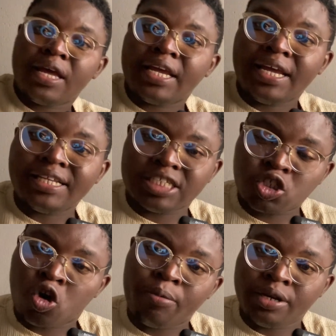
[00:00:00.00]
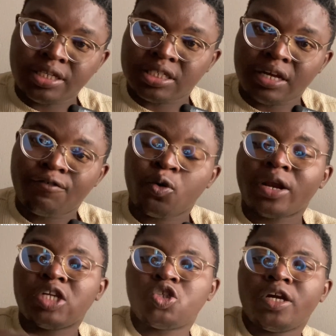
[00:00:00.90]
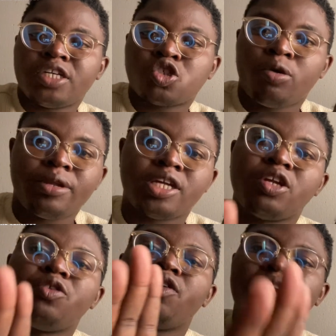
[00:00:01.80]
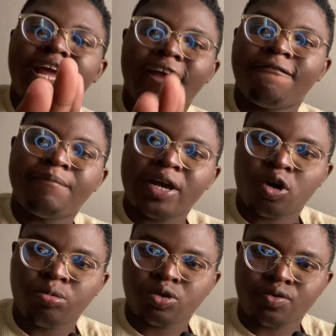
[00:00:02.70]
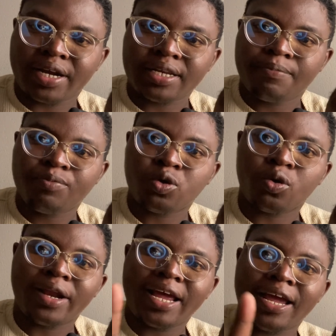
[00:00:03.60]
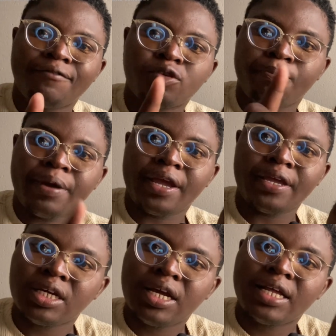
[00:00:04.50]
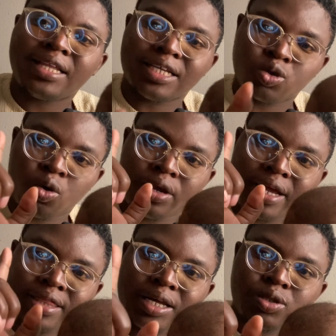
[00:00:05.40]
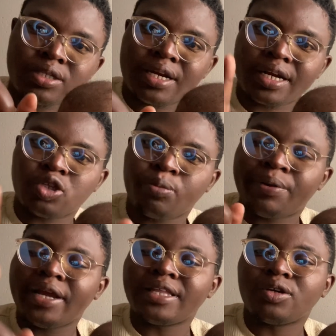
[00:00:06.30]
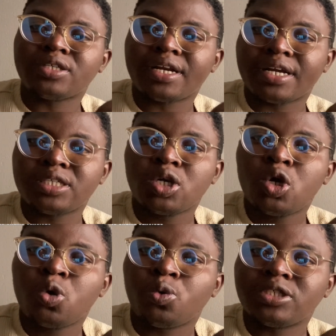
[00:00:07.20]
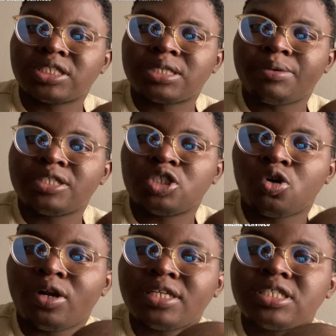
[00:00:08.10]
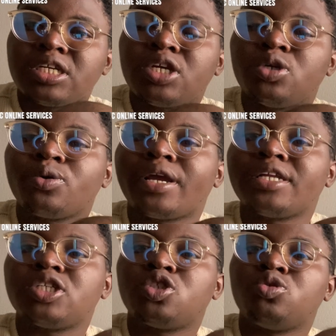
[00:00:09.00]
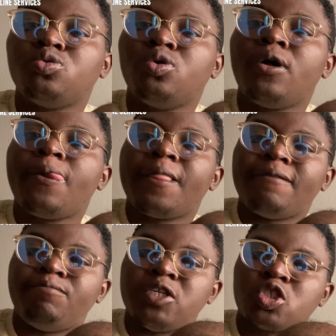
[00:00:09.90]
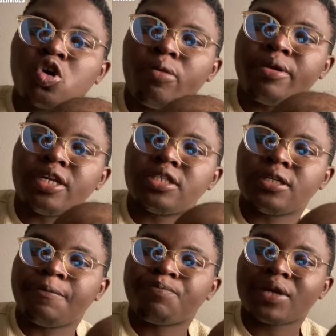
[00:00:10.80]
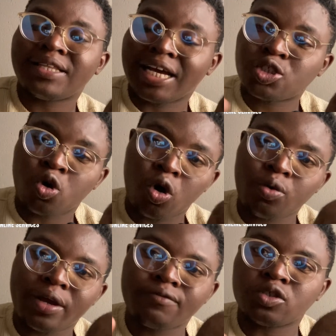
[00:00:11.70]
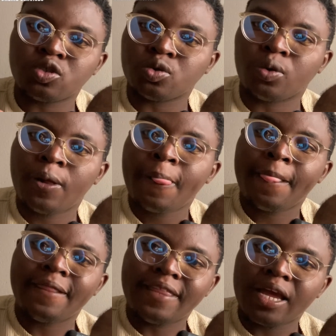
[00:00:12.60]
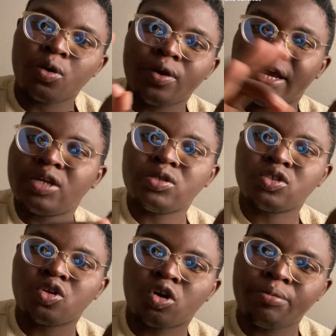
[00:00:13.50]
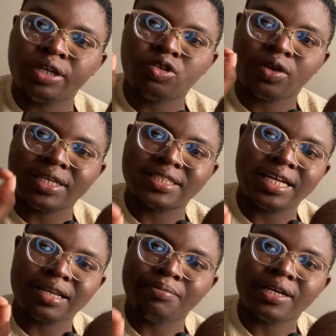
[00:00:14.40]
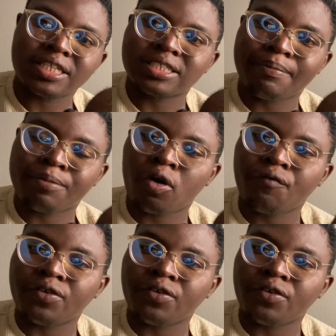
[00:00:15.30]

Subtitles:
In this community, if you want to join this community and you don't have my robot, right, you're going to have to pay. That's only 1,000 rand. You pay 1,000 rand, which is $70. You get into this community. That's all you have to do. Then we'll add you into the community. You can start making some profit.